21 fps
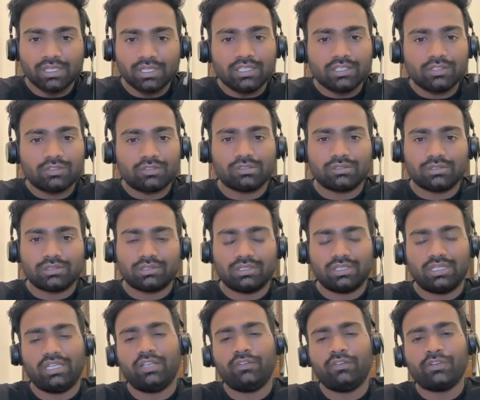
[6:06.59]
so
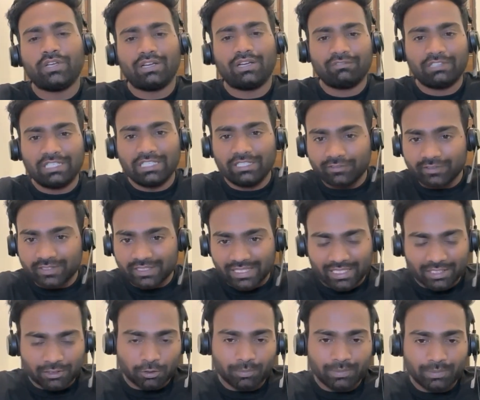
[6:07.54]
if you have leaves
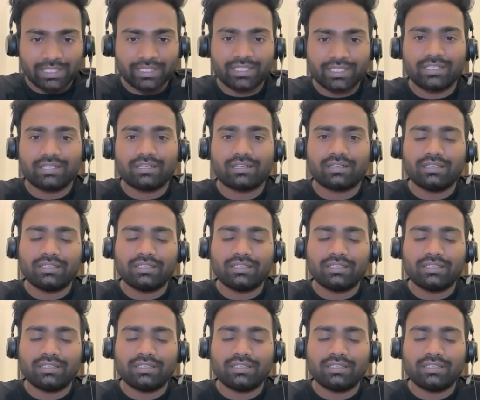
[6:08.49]
accumulated